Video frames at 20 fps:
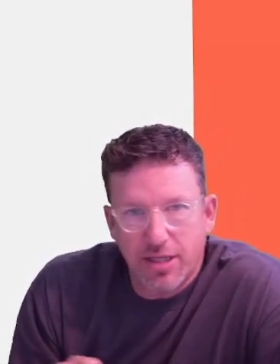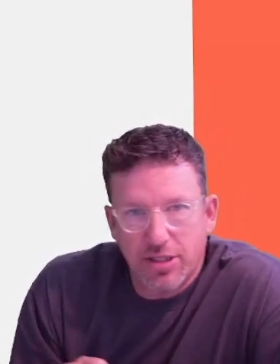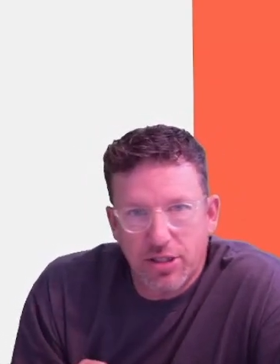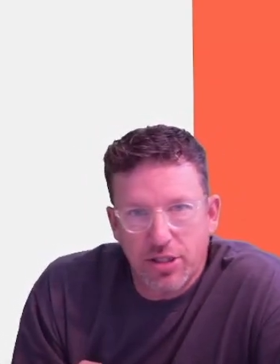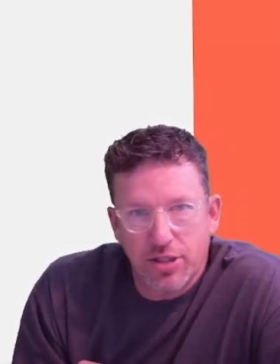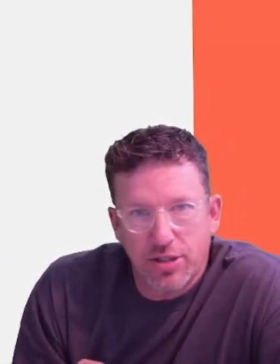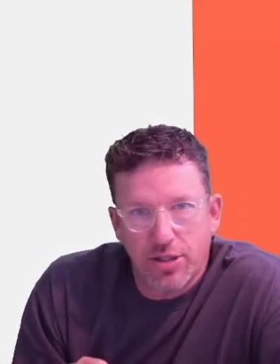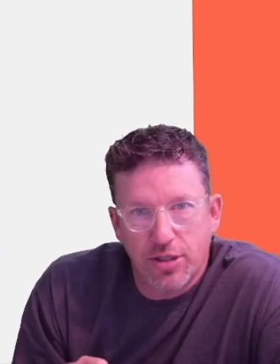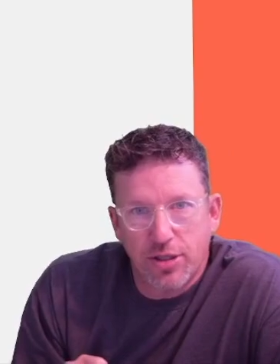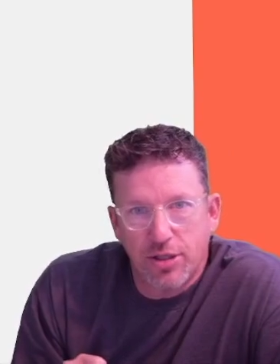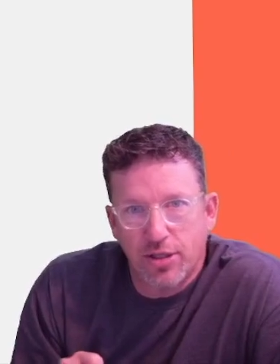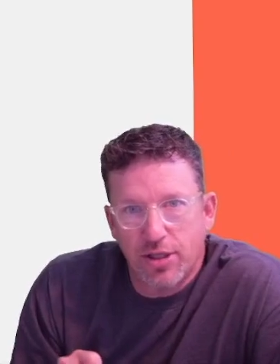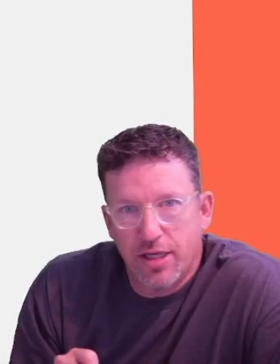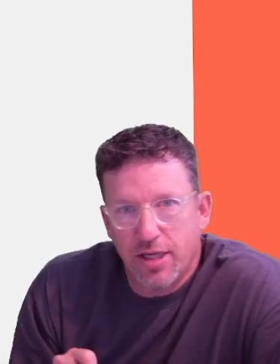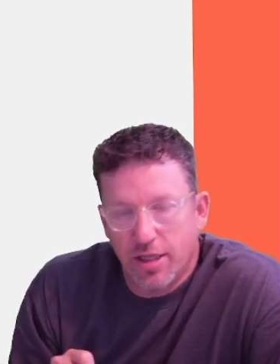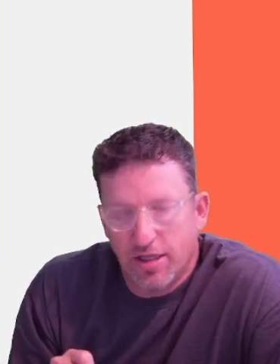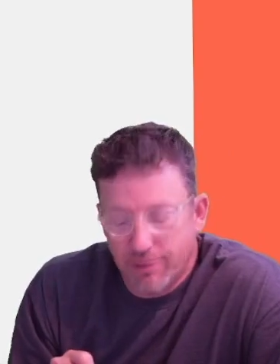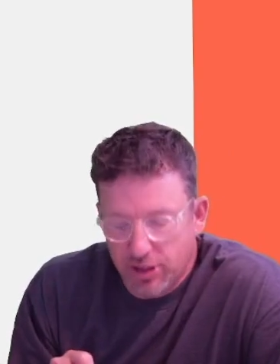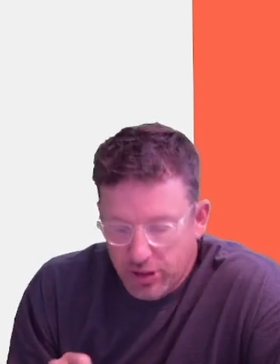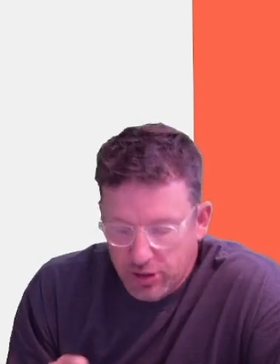to your early
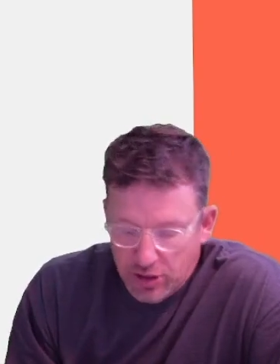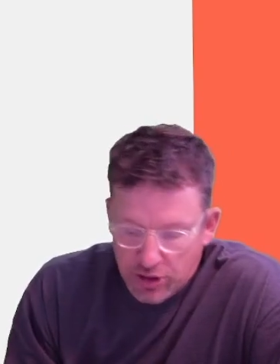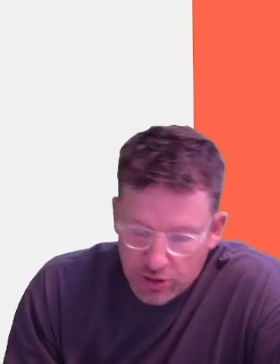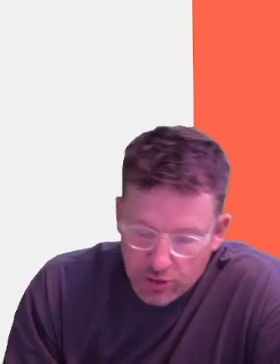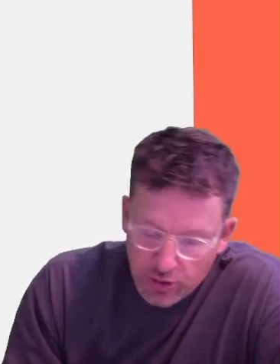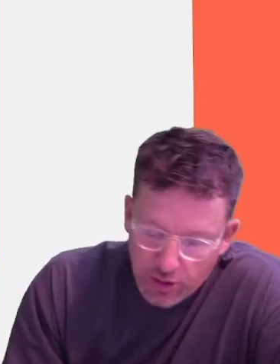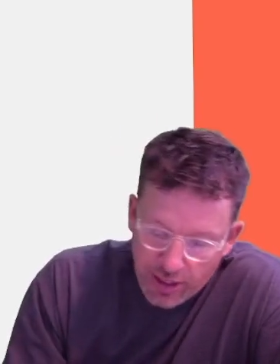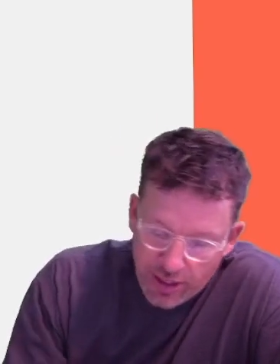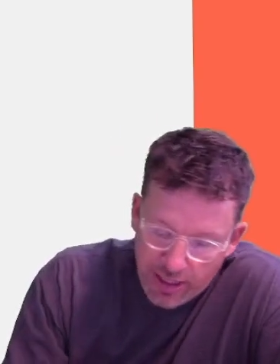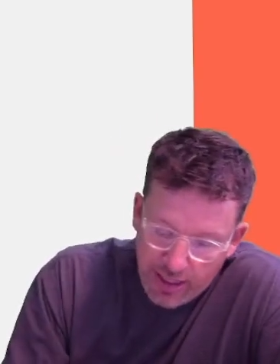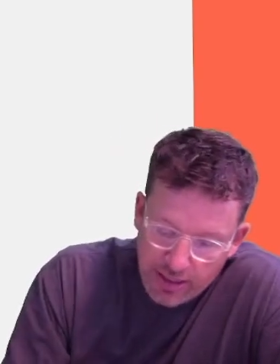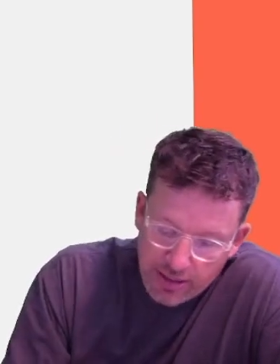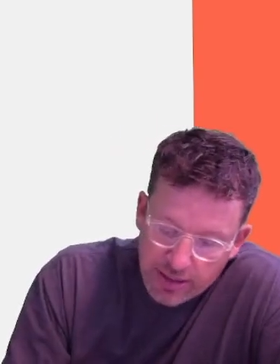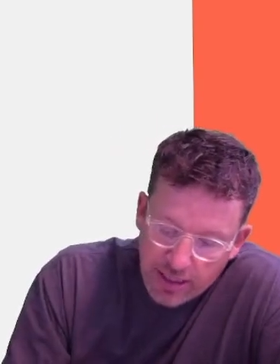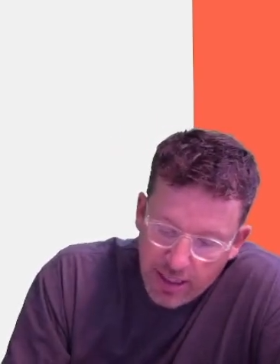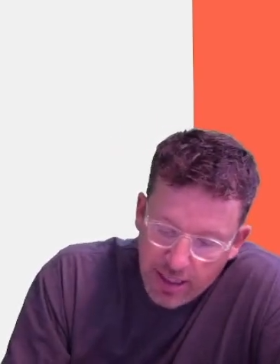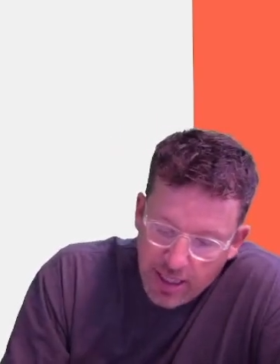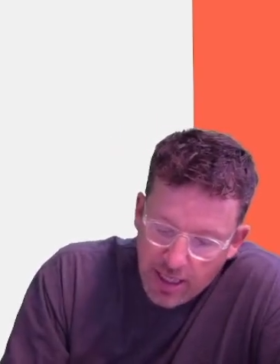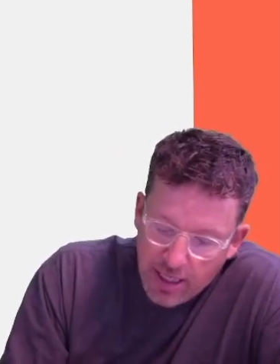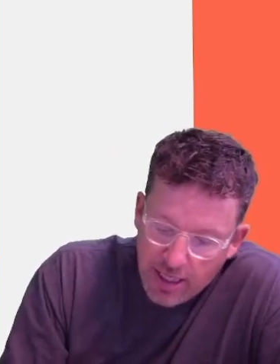elementary school days.
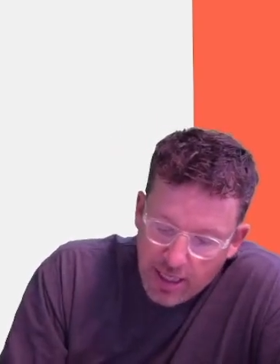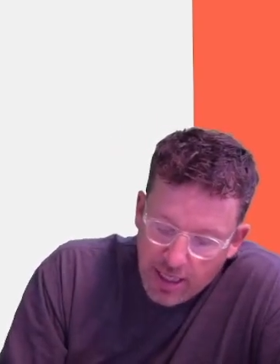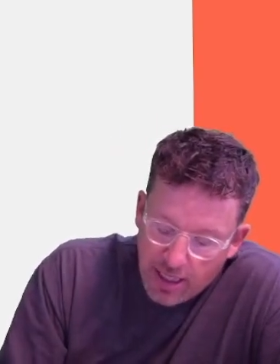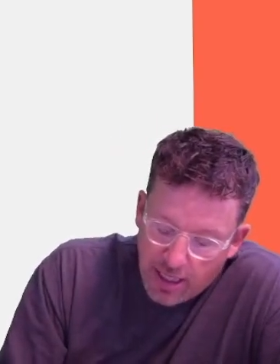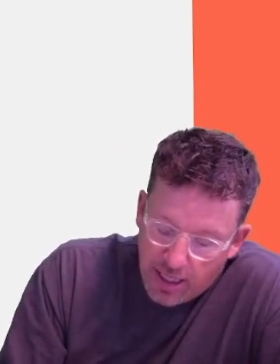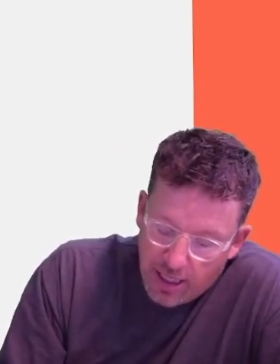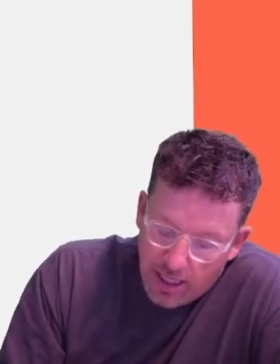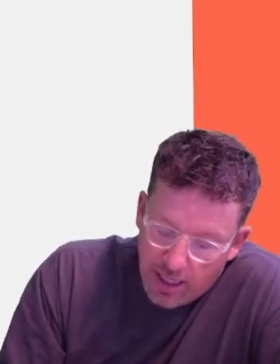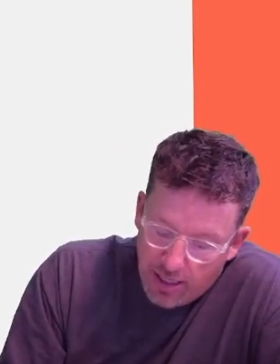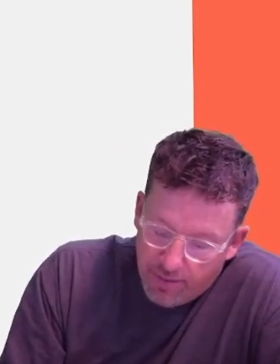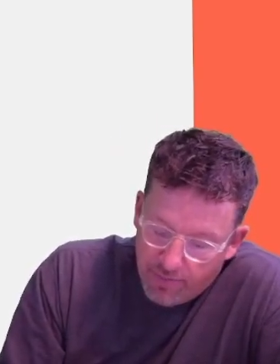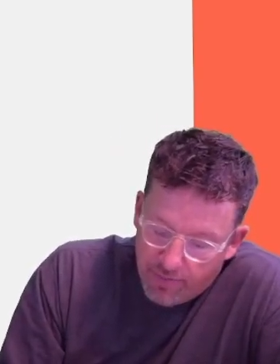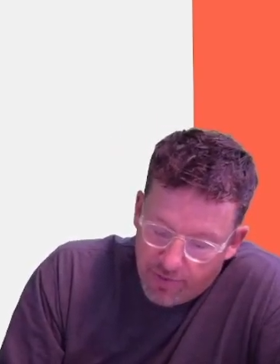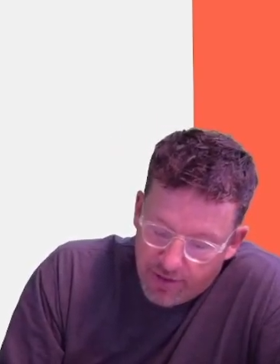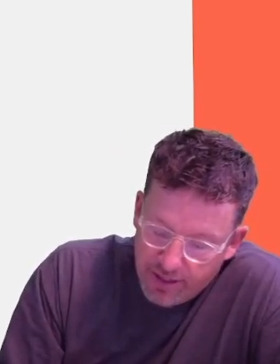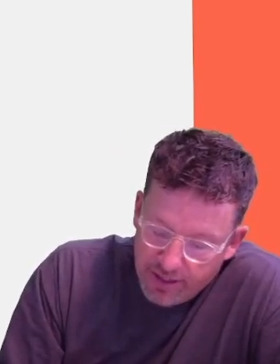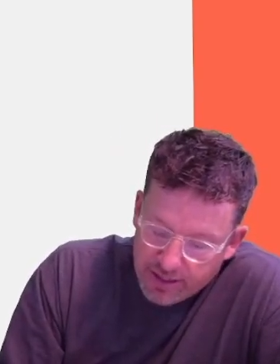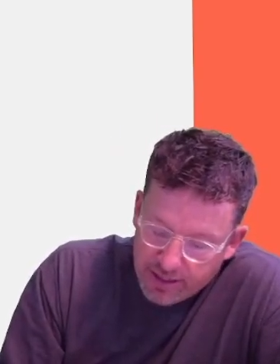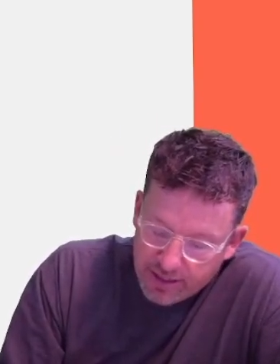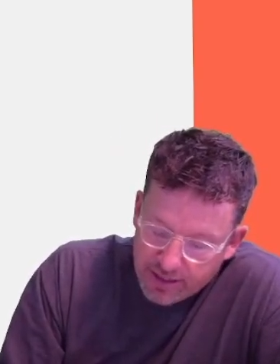
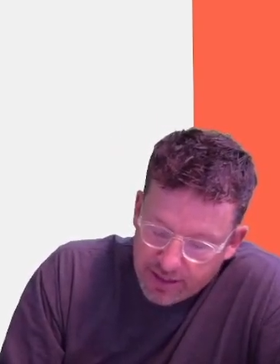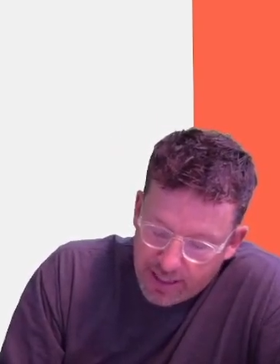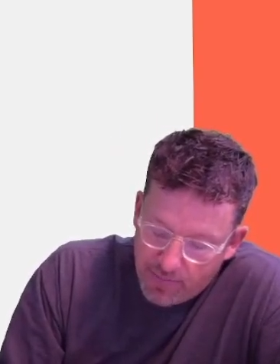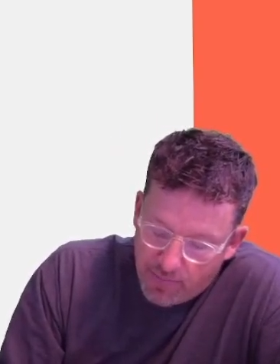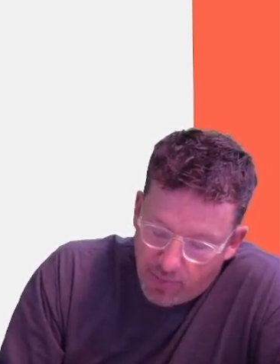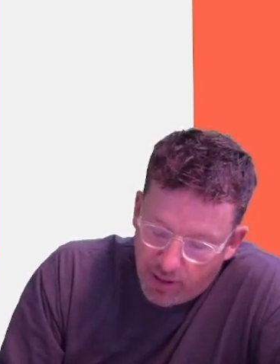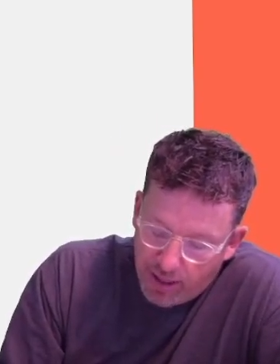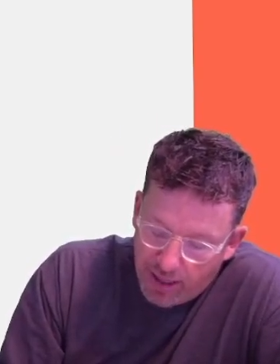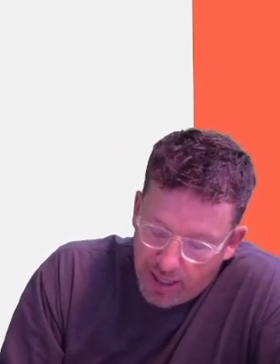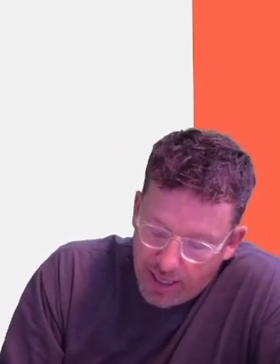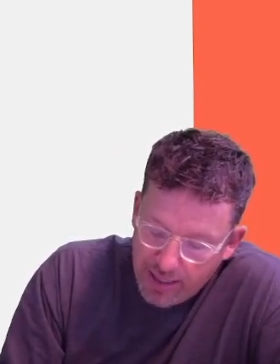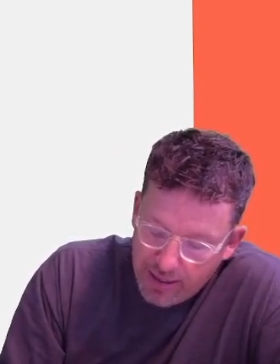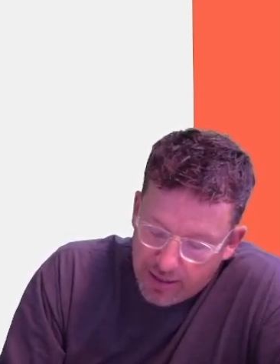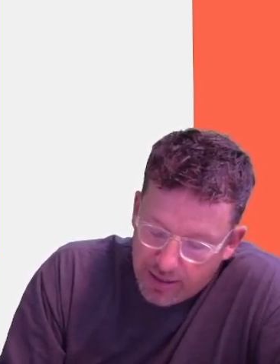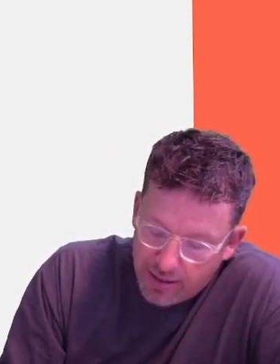This is a plate